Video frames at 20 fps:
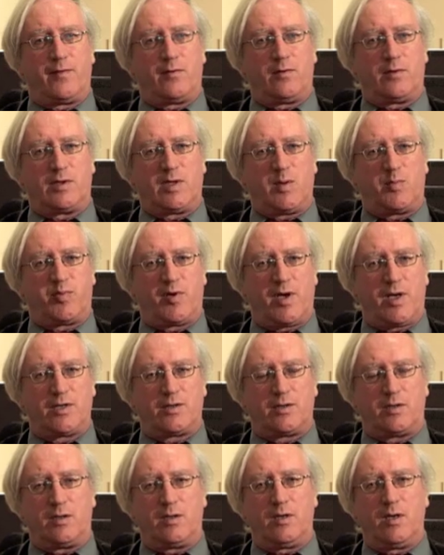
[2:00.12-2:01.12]
for
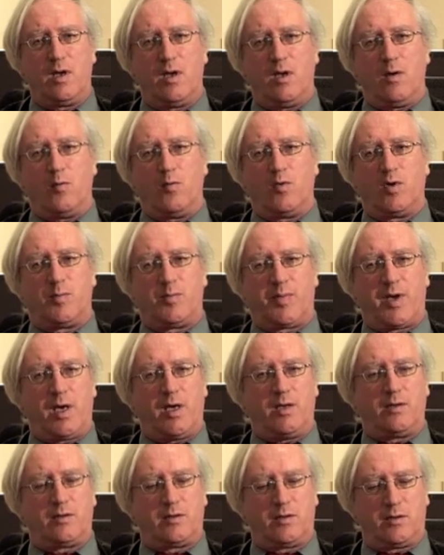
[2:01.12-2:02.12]
depression would
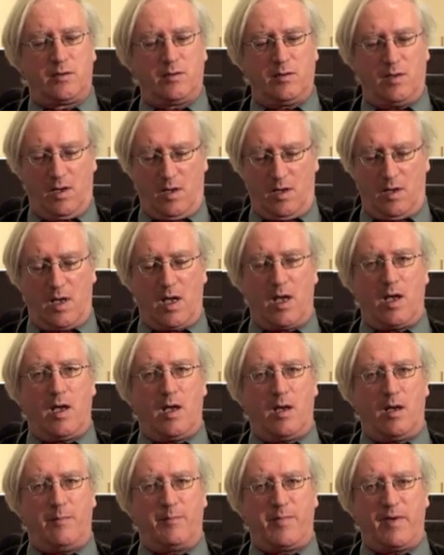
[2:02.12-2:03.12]
be to
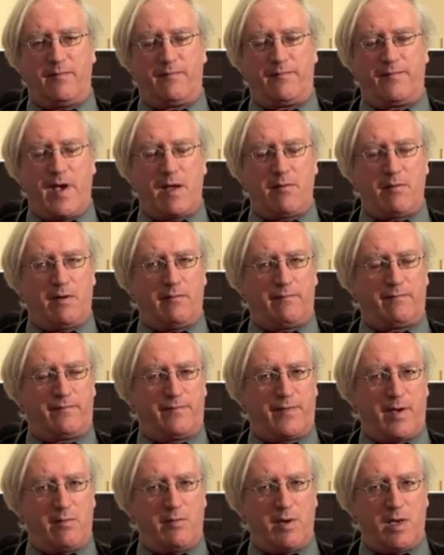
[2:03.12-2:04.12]
be very,
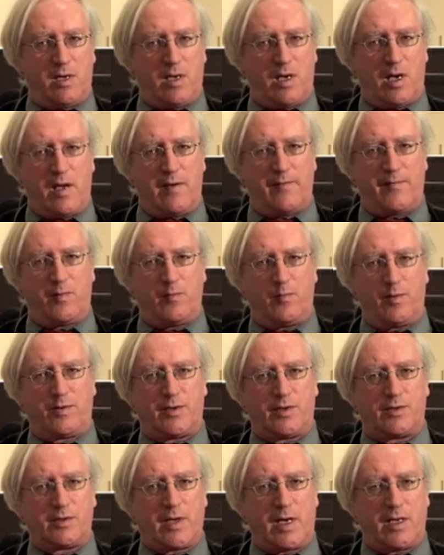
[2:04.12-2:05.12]
very careful
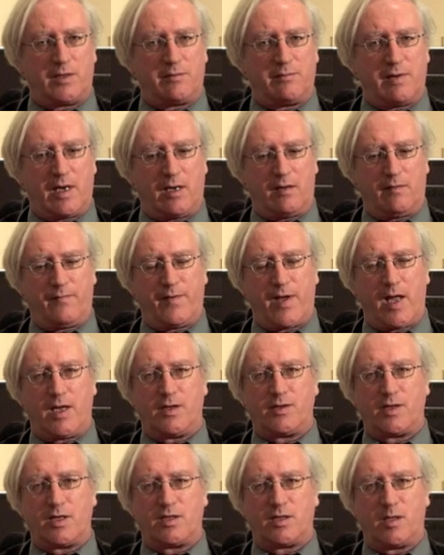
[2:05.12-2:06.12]
with the saturated
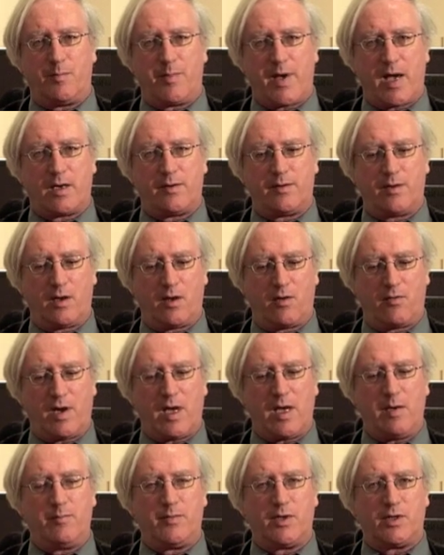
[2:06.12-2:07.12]
fats. That's the butter, the
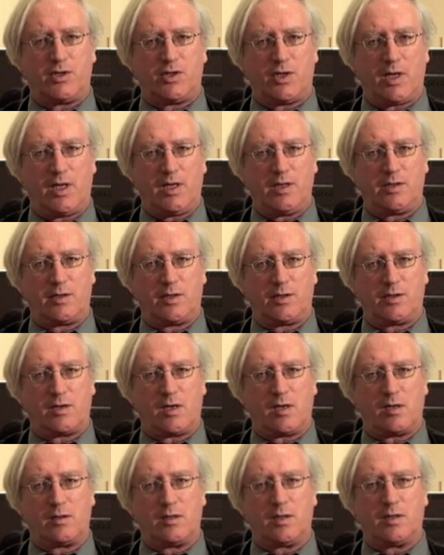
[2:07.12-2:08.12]
cream, the cheese, the
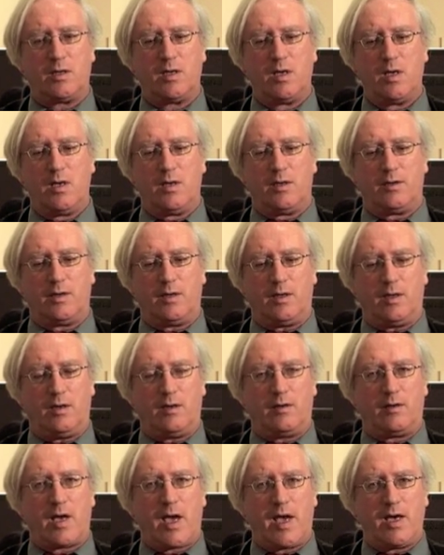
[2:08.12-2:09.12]
chocolate,
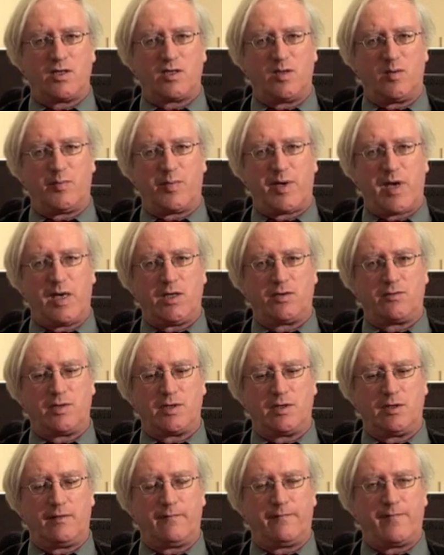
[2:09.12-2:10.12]
the cakes and
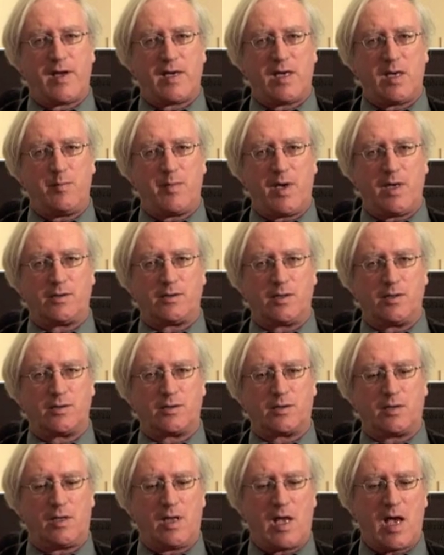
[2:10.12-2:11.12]
pastries and the fatty meats and
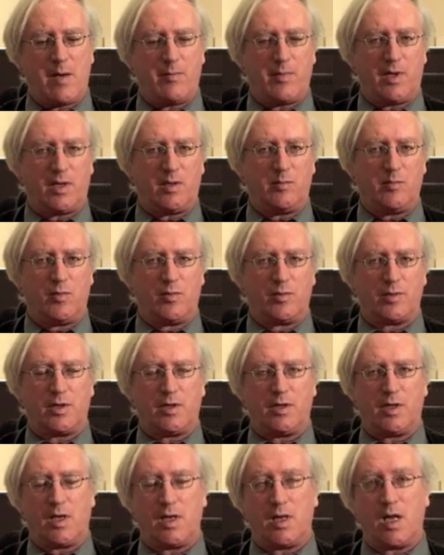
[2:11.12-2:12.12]
salami and
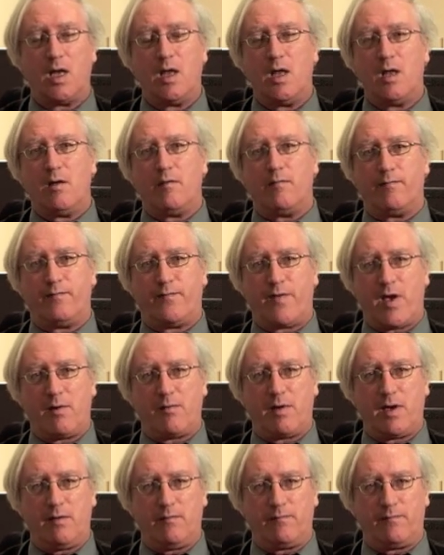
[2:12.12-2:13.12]
mortadella.
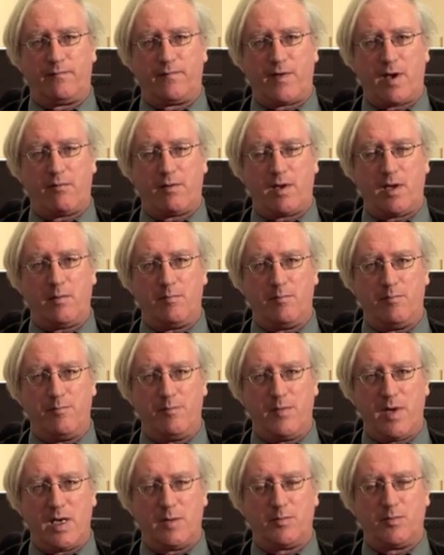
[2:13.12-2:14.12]
Very, very
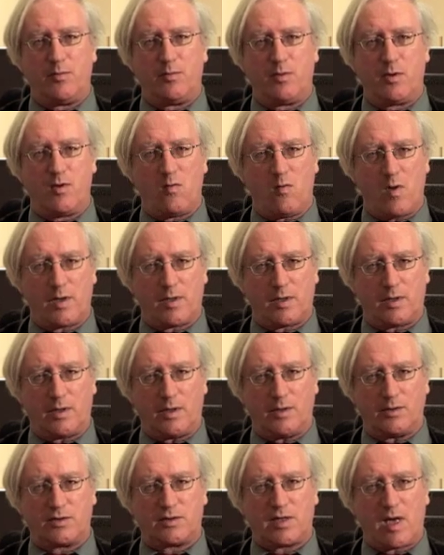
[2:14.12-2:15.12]
minimal
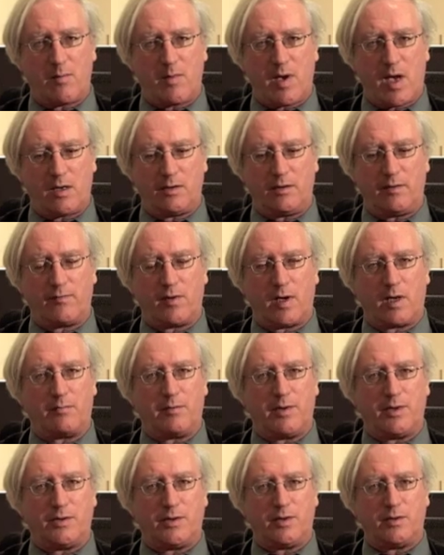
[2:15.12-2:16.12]
quantities. Somehow you've got to
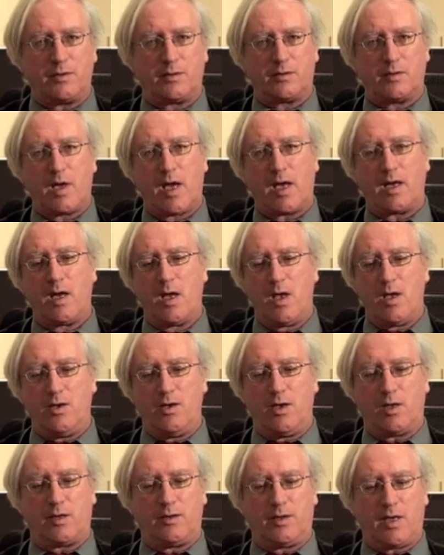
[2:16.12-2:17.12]
reduce that.
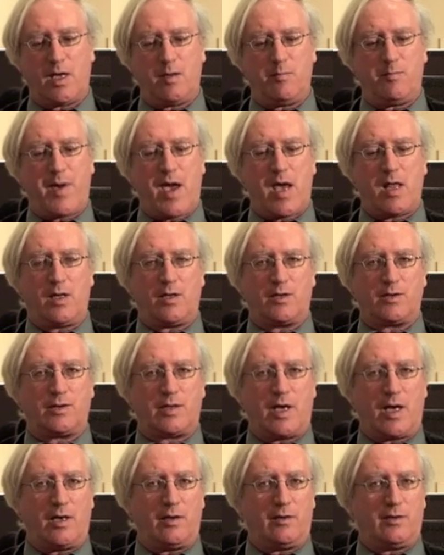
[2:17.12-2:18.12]
You can then balance
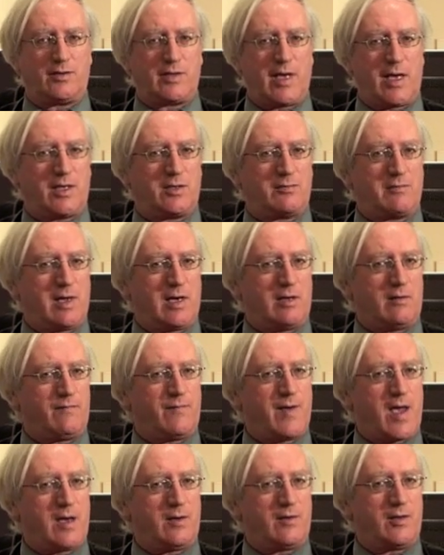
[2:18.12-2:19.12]
that saturated
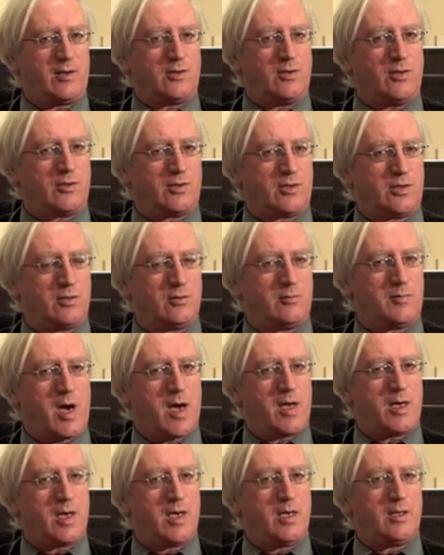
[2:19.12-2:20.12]
fat that you still
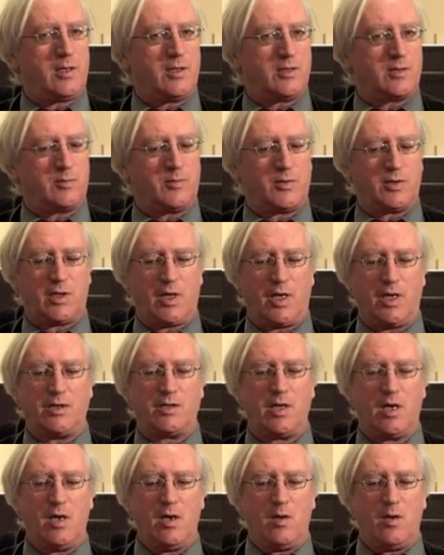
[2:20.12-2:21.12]
might eat in some cheese